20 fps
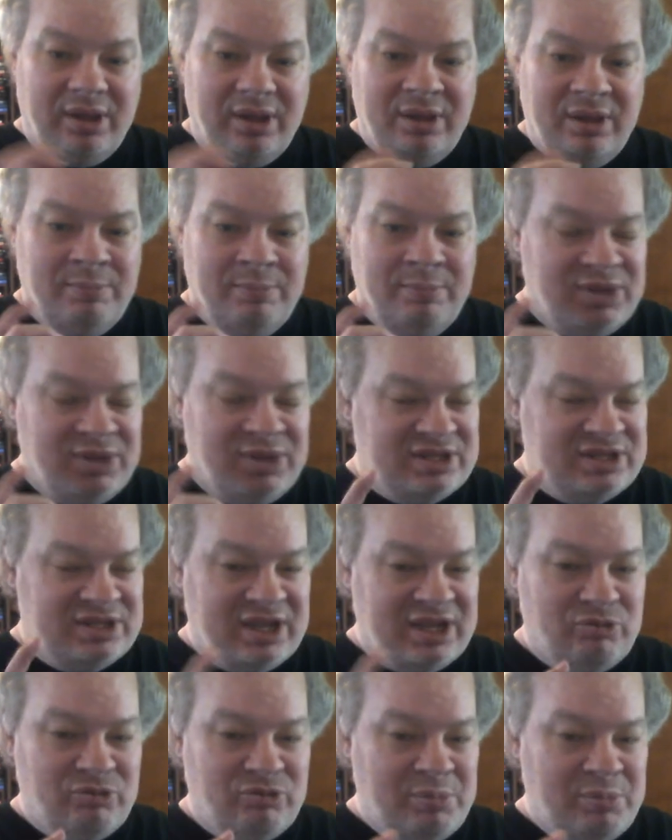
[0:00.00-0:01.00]
because I can
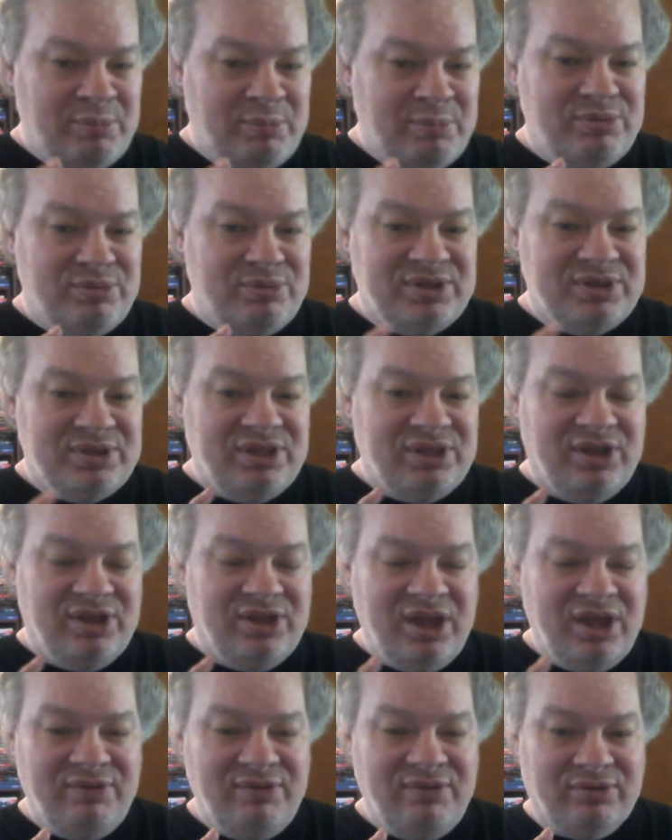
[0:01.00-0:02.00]
remember the
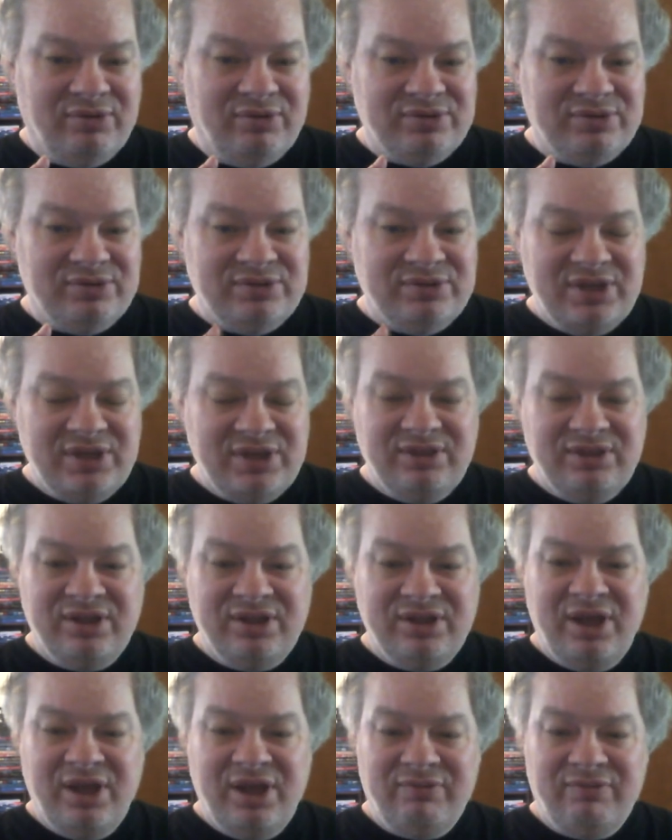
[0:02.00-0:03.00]
cover, seeing the
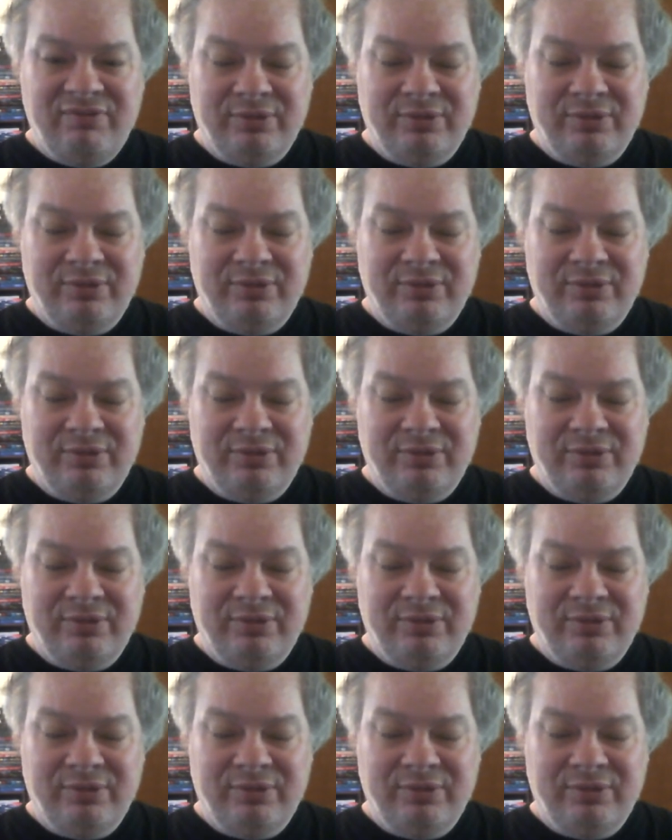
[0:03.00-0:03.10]
cover.